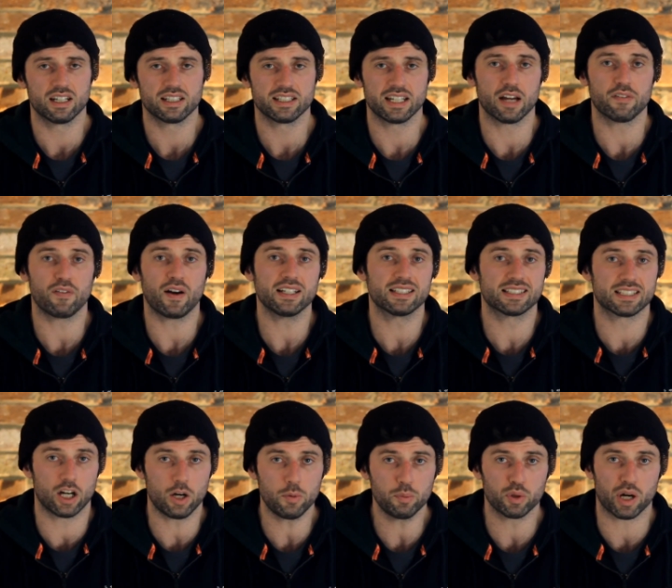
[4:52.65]
Yeah, if I
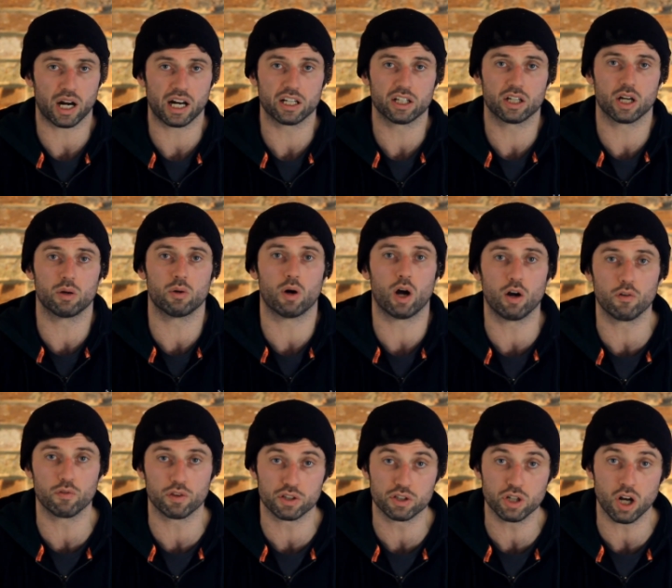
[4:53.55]
sit upright and go
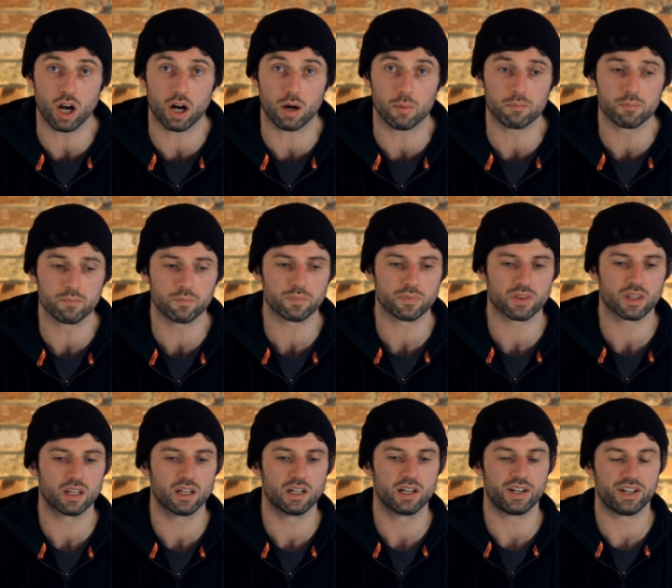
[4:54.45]
over the top,
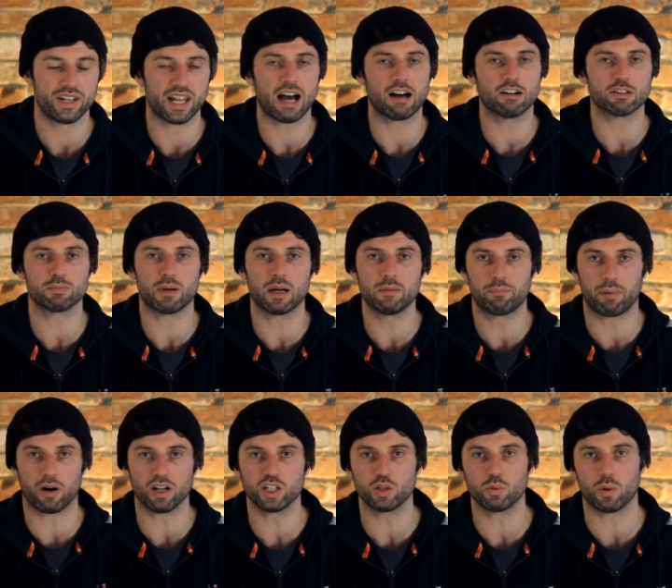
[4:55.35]
now it's my
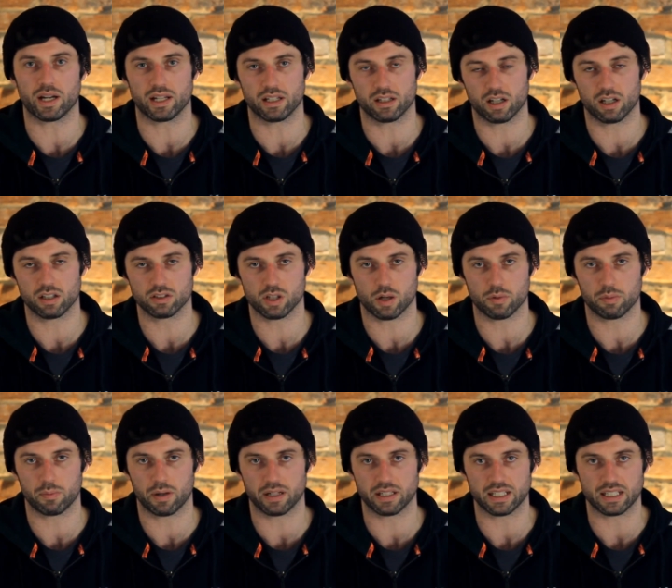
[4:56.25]
body weight on top
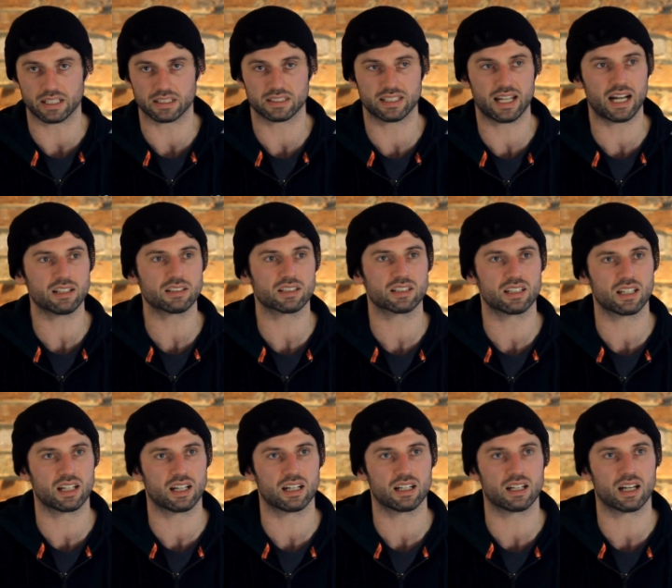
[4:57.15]
of my knees, and that's
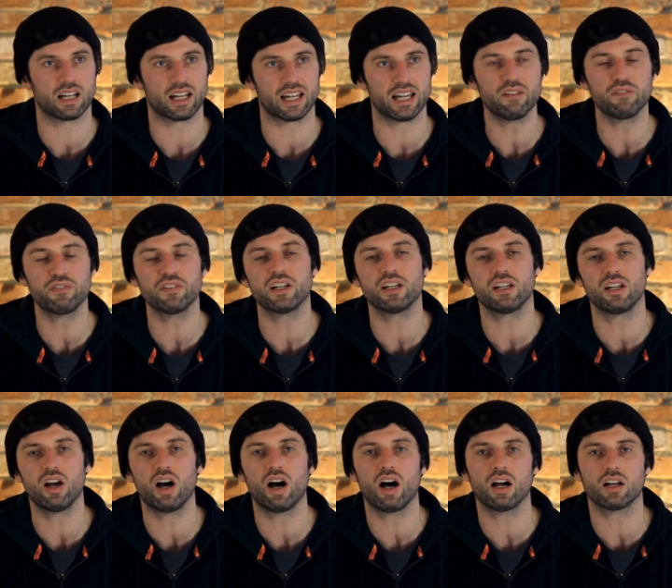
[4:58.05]
infinitely
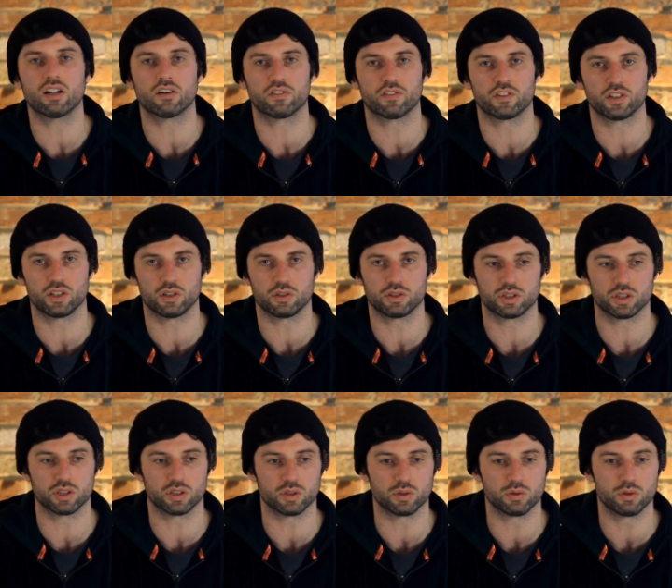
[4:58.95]
harder for you
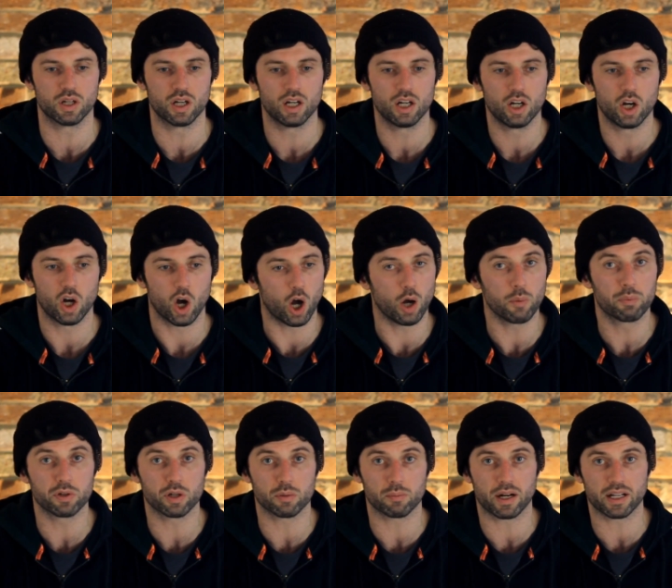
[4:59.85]
to
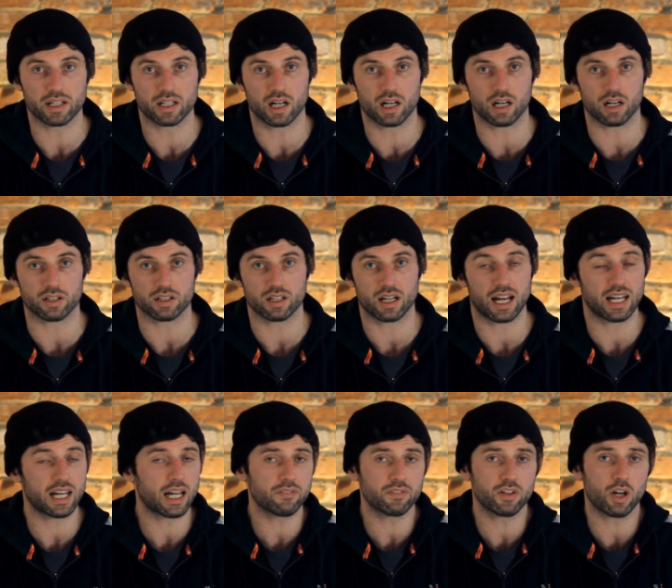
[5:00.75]
open up my guard.
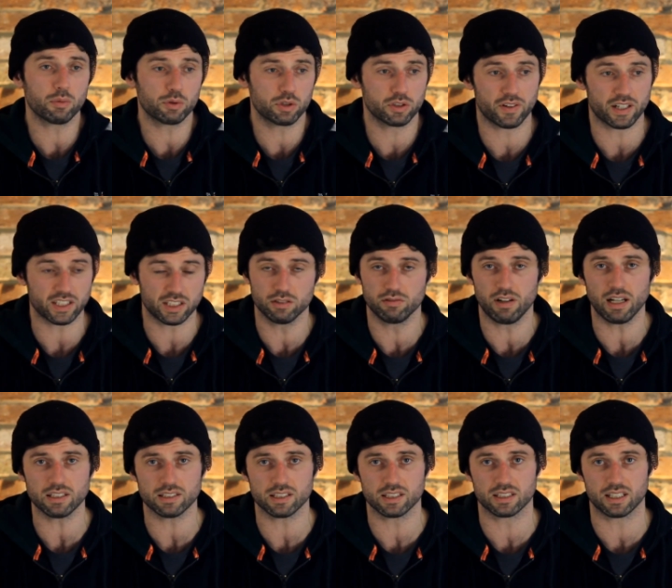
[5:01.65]
And I have an option of actually
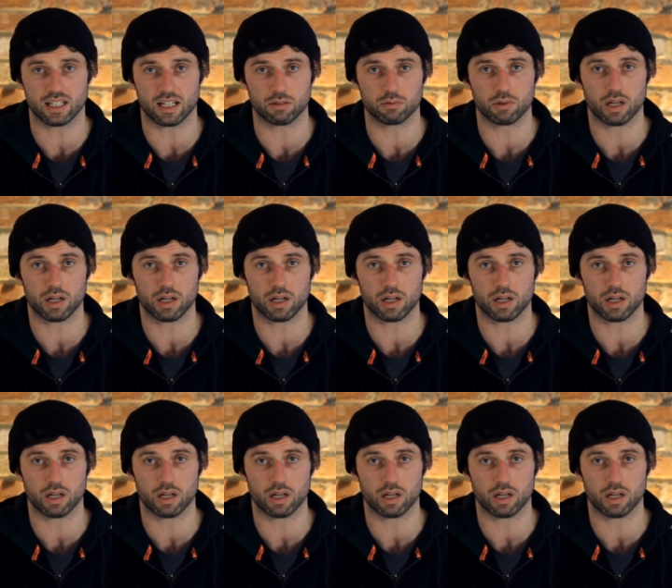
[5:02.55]
wrestling now.